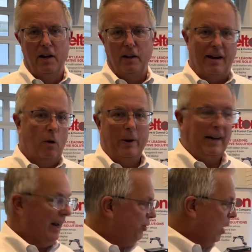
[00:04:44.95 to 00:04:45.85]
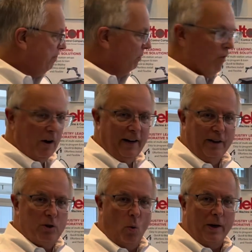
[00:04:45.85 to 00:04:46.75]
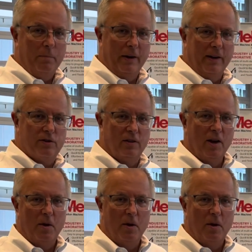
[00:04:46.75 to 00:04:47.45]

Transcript: yeah, we can get you up and running in 20 minutes,